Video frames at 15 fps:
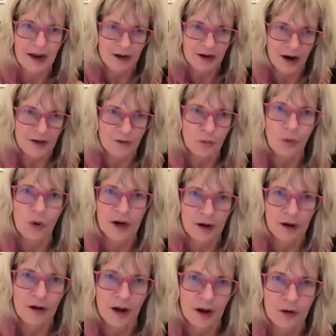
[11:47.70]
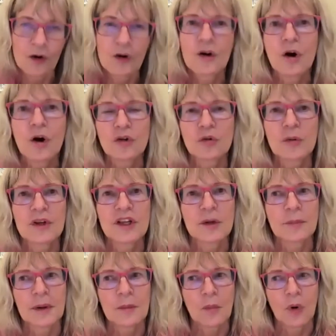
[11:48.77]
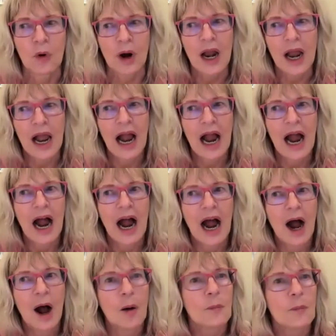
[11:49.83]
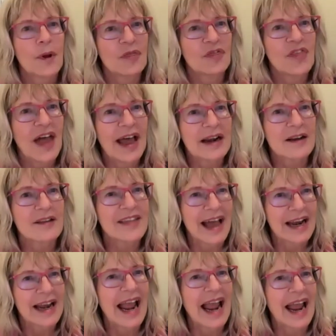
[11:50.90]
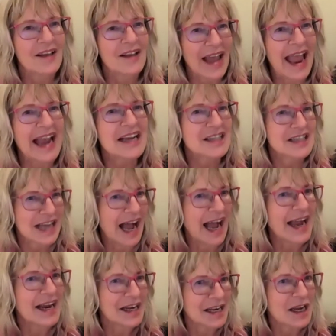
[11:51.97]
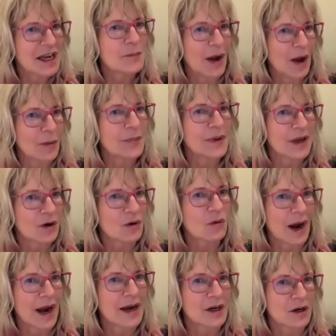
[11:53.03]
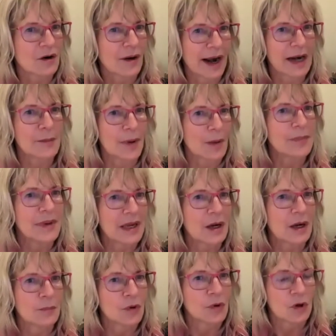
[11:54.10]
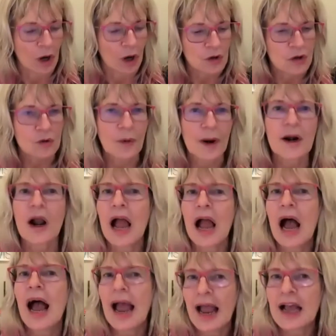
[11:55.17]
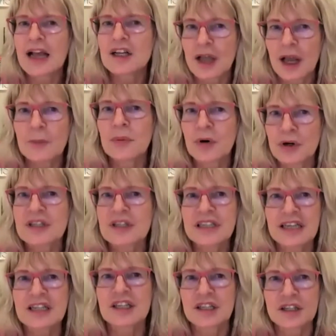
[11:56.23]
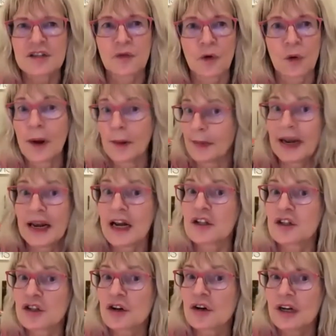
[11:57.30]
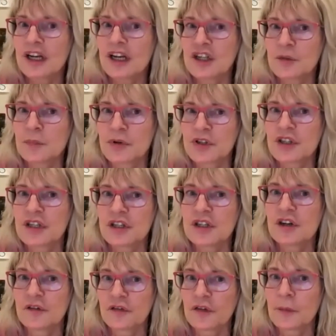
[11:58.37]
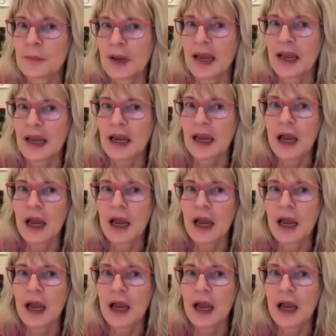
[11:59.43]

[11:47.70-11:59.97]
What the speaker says: kind of want to go through a little bit more. But that anxiety about being a writer and about being a good writer persists for women, and it certainly has persisted for me.